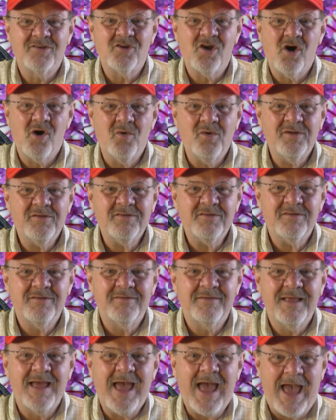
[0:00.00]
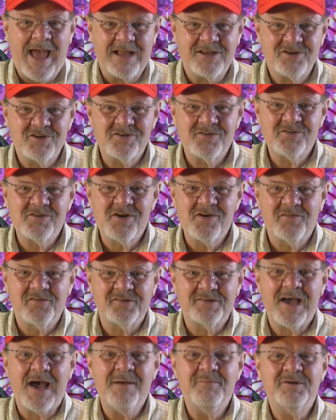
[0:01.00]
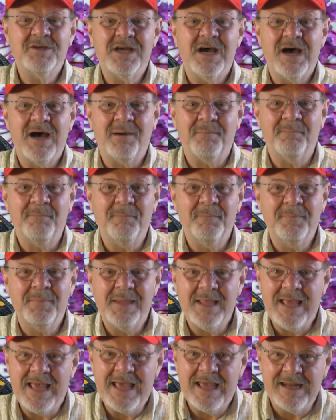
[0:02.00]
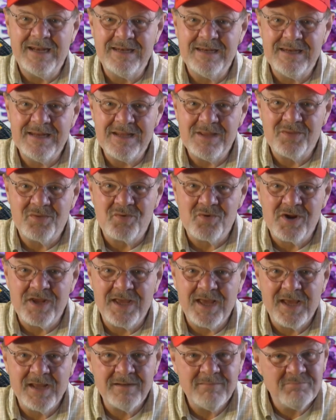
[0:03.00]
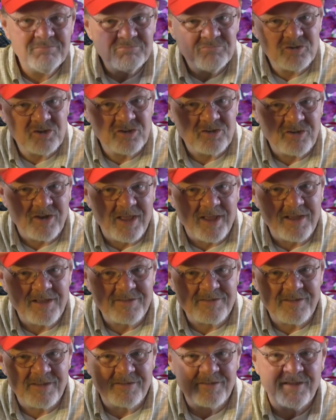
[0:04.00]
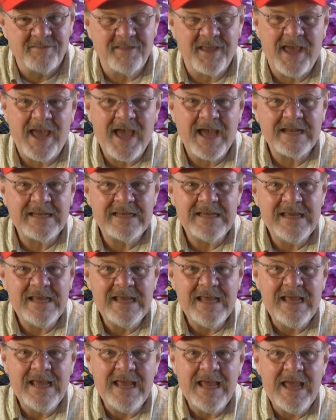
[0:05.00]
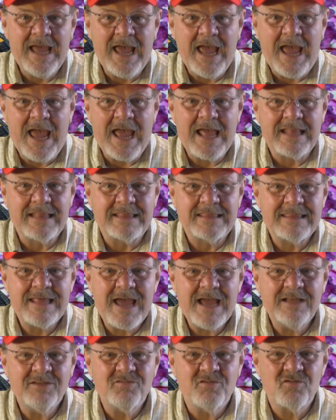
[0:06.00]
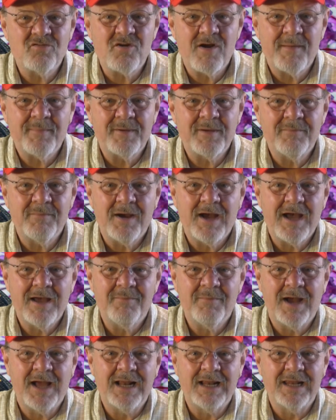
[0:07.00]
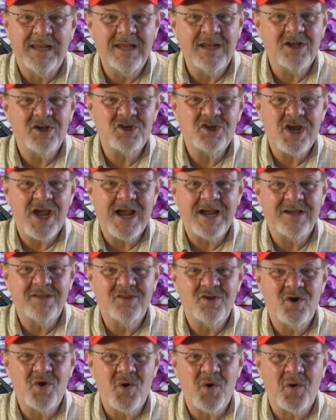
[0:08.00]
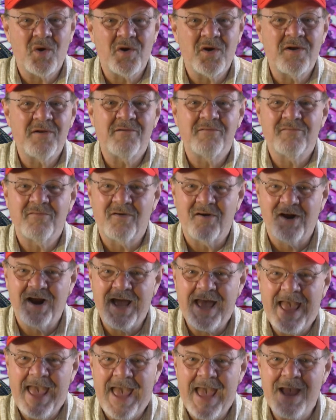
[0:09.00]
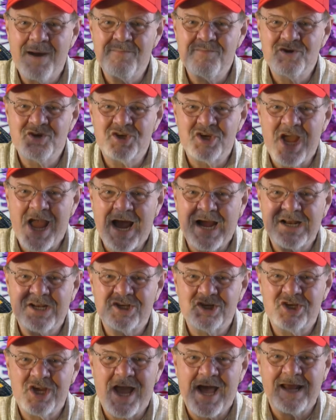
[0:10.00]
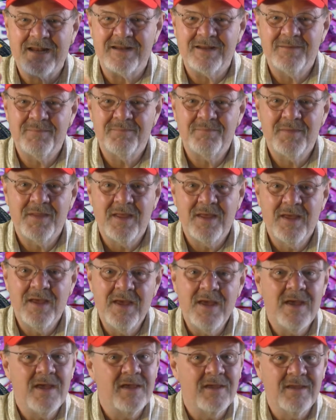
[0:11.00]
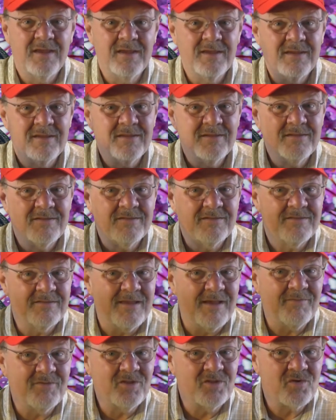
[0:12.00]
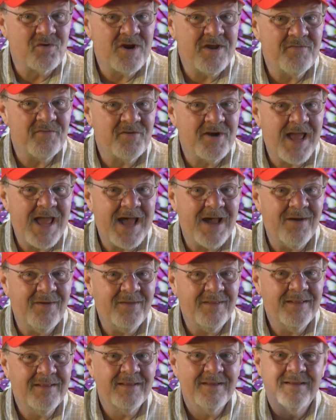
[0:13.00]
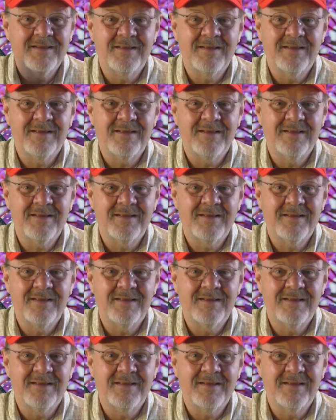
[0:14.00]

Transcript: As always, at your service, I'm Tom, ND3N, just like it says on the hat. And thanks for dropping by my little shack in the corner for a ham shack chat. 7 3 for now.